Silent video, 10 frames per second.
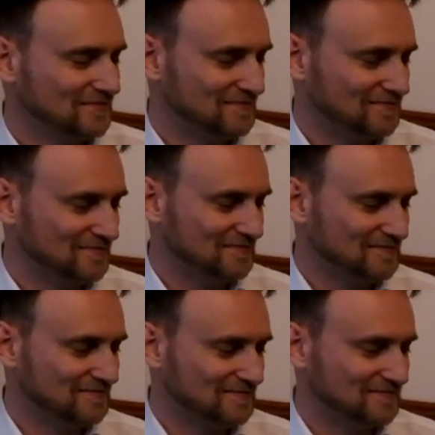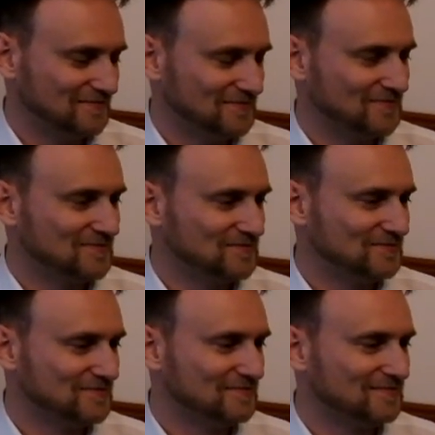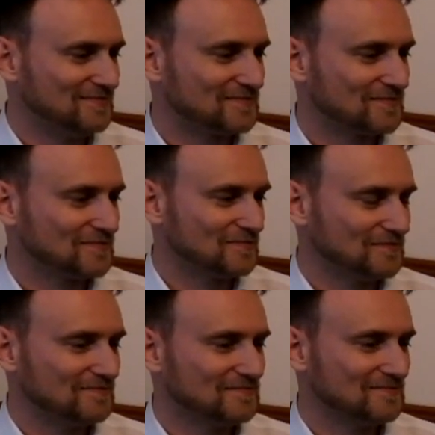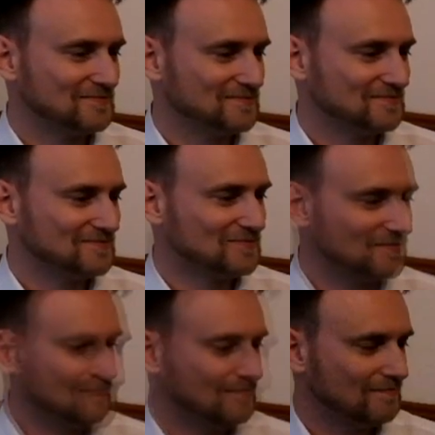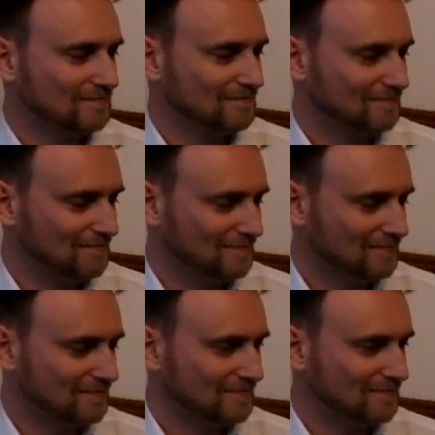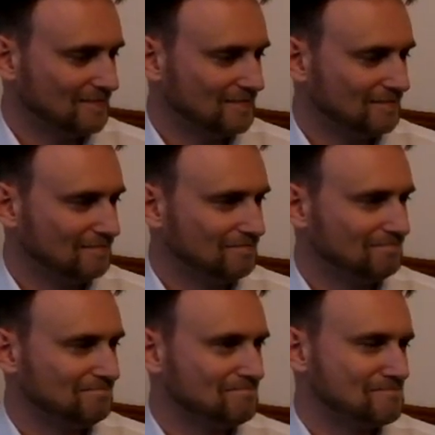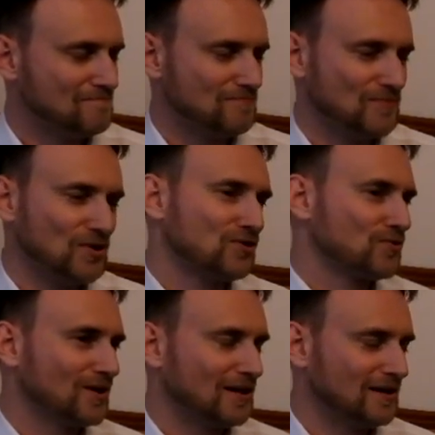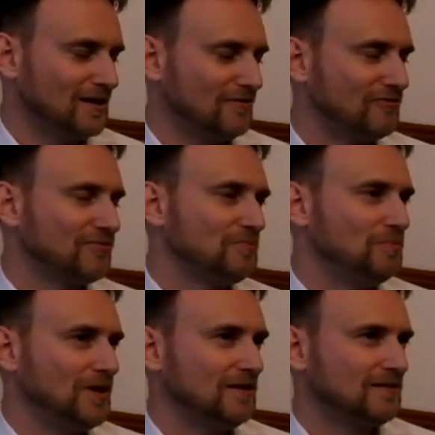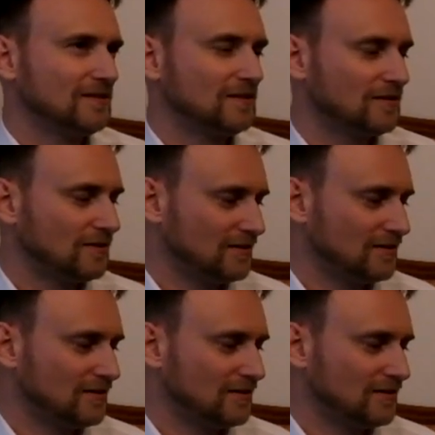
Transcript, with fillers: are already, you know, full as they are. Are you good with guns? Not really. I have basic